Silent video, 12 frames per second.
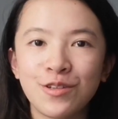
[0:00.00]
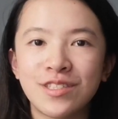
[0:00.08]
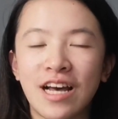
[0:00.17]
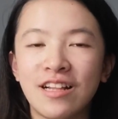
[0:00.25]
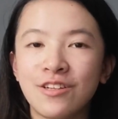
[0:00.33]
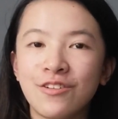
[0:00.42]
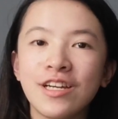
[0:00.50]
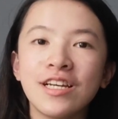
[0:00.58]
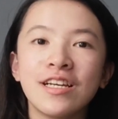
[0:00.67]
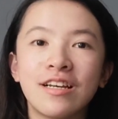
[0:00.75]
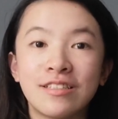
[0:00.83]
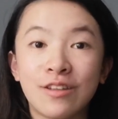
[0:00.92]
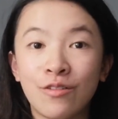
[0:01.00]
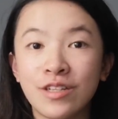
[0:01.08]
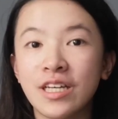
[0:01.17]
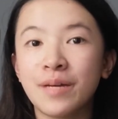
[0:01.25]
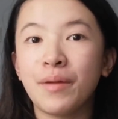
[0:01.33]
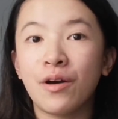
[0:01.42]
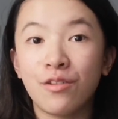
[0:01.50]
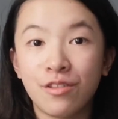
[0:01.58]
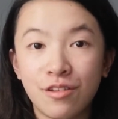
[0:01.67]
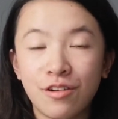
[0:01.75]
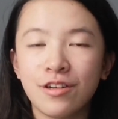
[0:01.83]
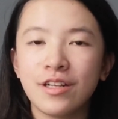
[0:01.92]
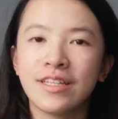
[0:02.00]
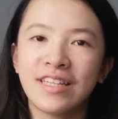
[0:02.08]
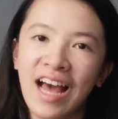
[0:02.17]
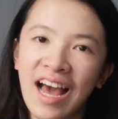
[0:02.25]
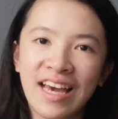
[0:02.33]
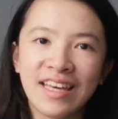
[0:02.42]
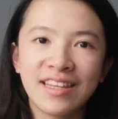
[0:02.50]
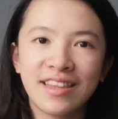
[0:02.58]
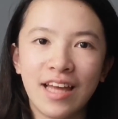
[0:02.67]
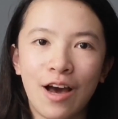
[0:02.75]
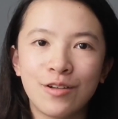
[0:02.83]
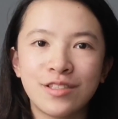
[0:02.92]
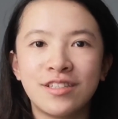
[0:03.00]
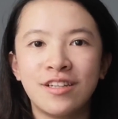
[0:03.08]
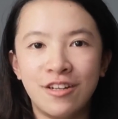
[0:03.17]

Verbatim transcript: salary is only about thirty-nine thousand dollars